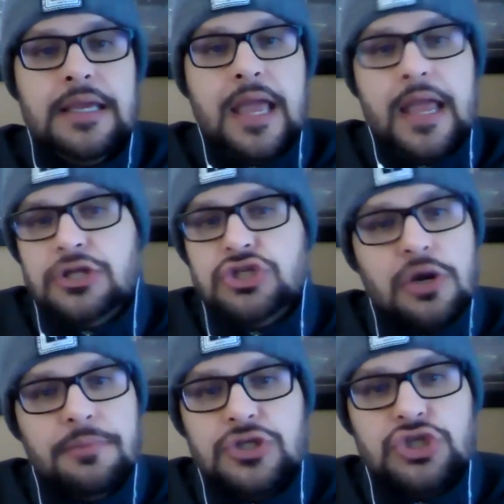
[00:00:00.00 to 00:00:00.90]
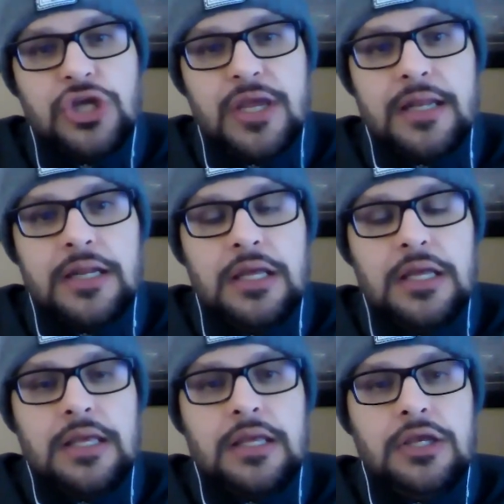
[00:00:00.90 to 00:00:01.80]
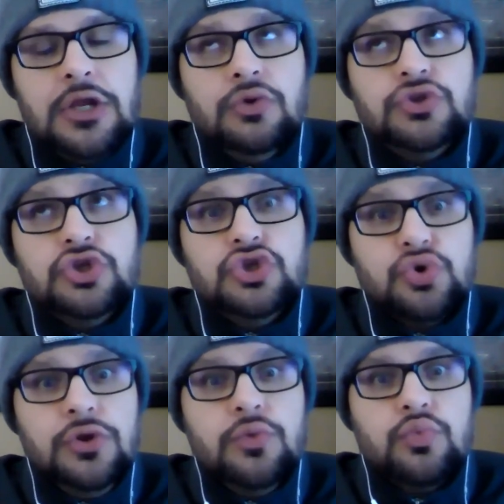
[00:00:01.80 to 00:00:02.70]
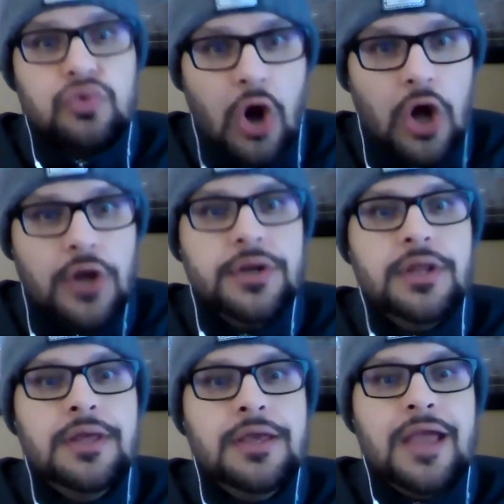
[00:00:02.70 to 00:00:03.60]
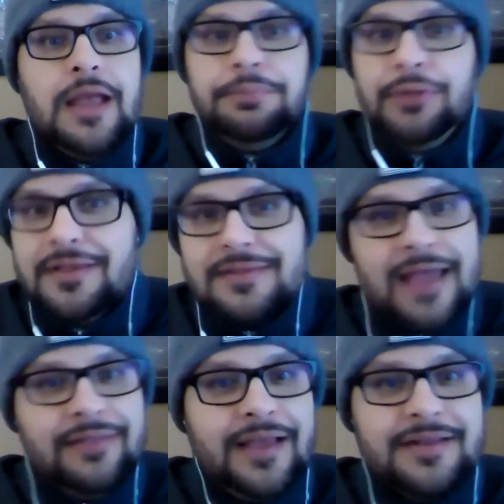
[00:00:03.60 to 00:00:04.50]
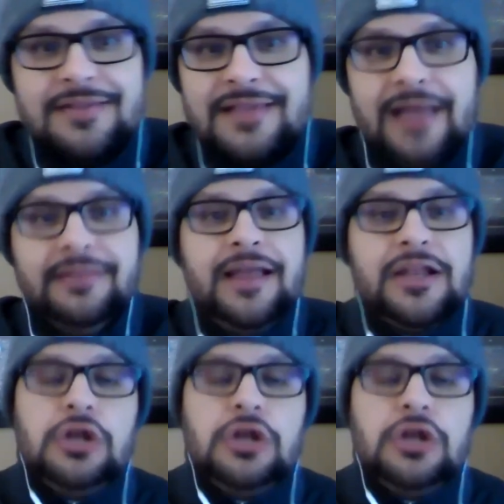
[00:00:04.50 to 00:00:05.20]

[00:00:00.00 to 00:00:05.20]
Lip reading: and Jeremy Chin, to truly run and play sideline to sideline.